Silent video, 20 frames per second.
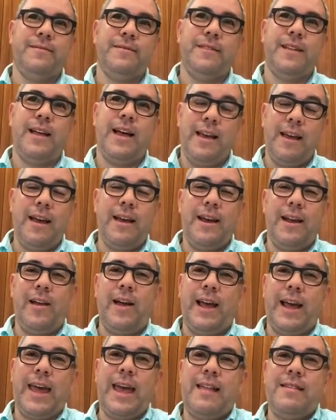
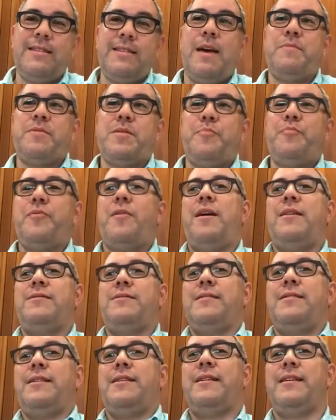I can't say I'm
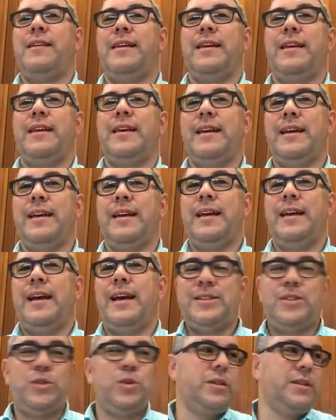surprised. I
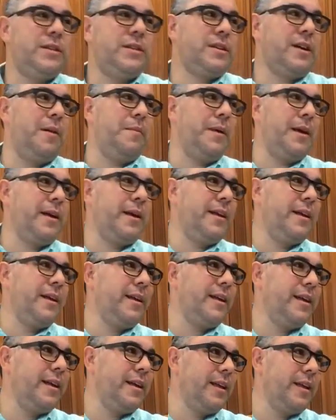saw this coming.
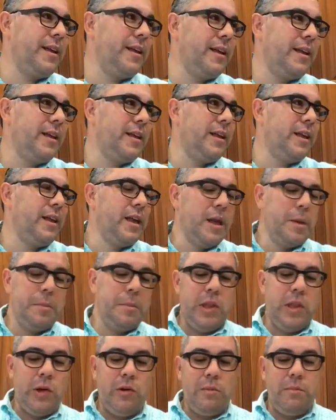
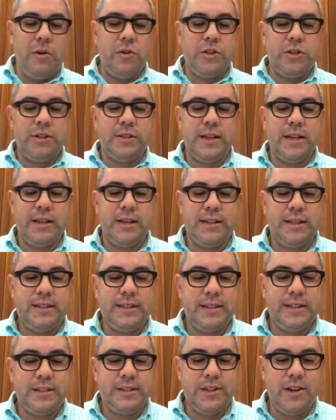But look what Moshe says. He
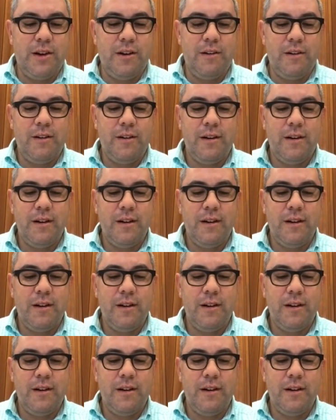says, no.